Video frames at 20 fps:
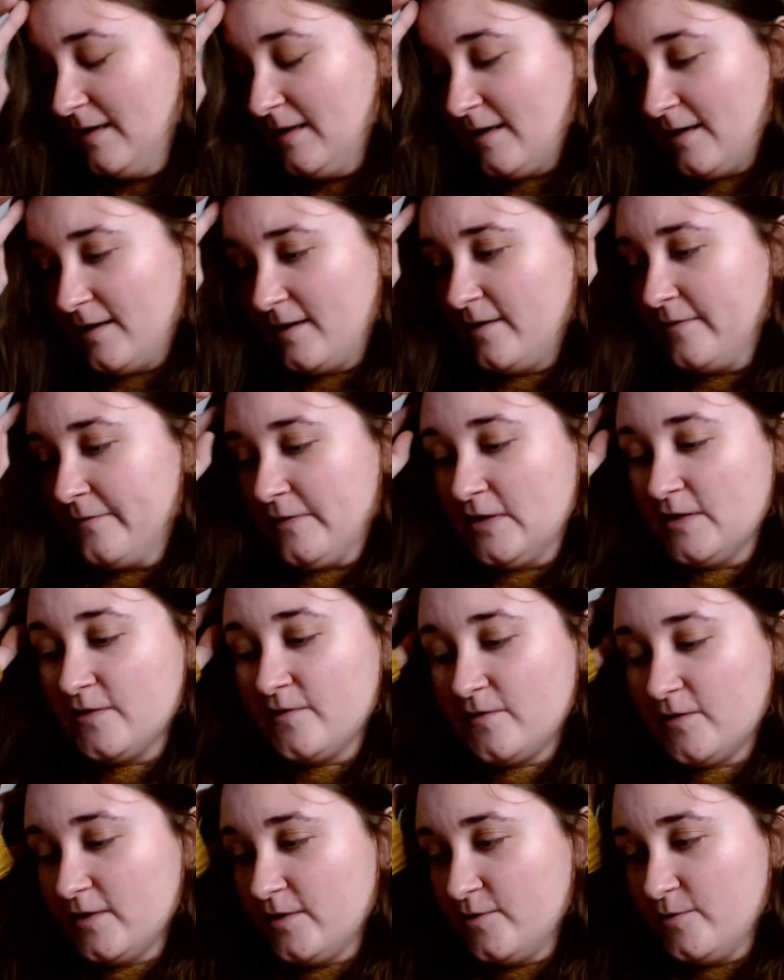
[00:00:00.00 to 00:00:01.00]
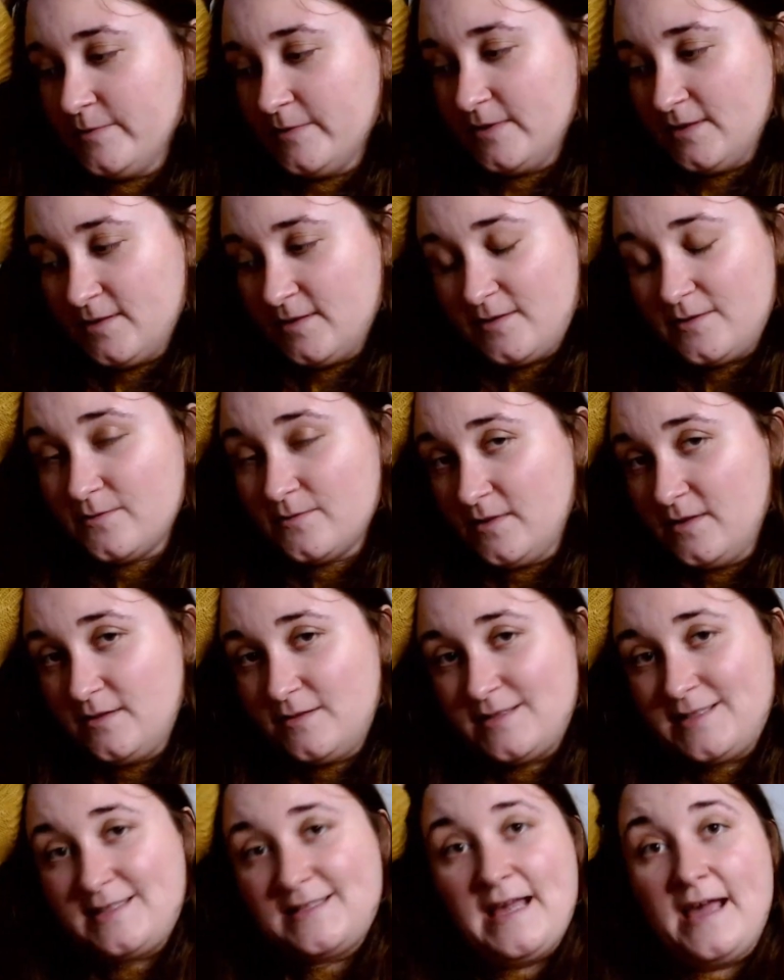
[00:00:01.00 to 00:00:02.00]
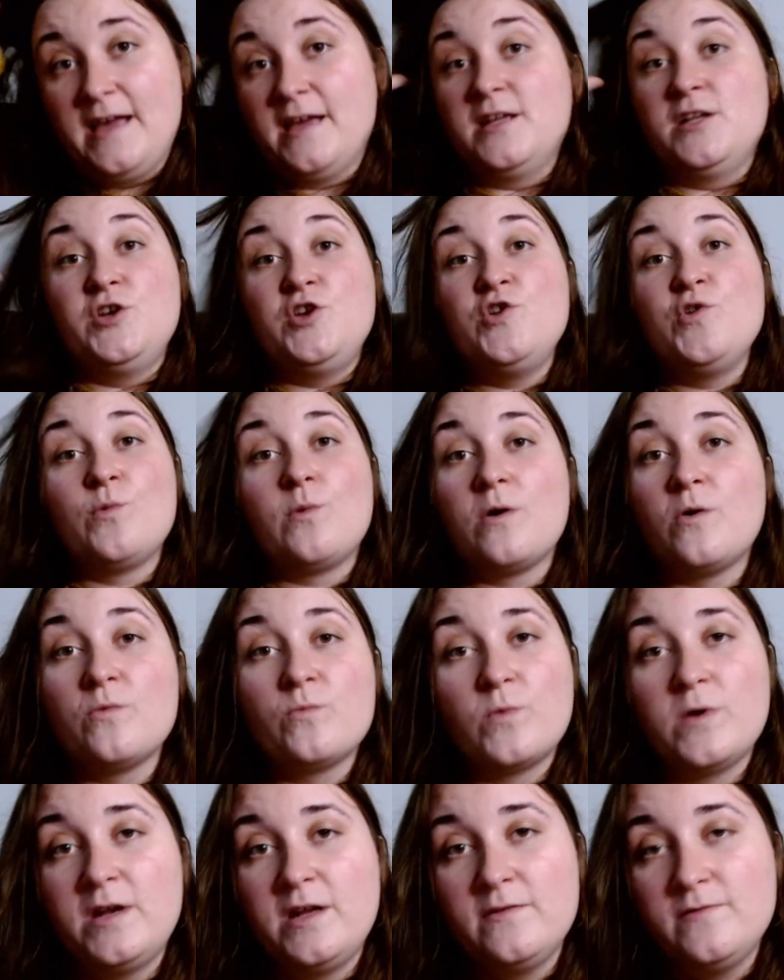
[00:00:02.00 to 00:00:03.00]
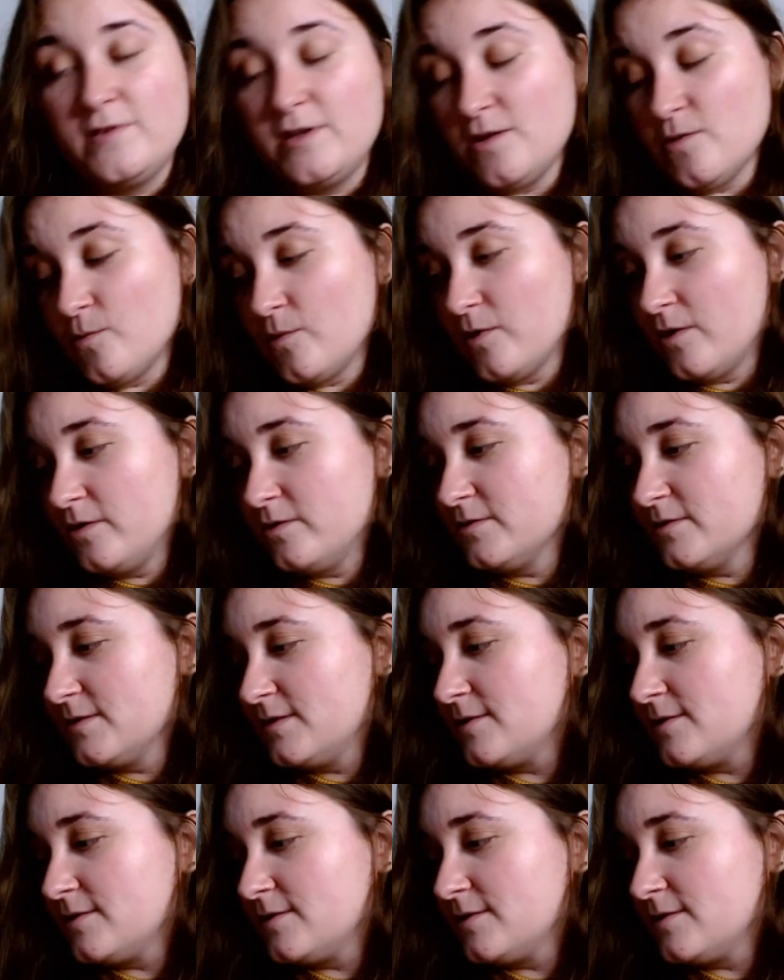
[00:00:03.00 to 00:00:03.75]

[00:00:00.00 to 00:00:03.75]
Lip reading: and get rid of them and set a new one whenever you want.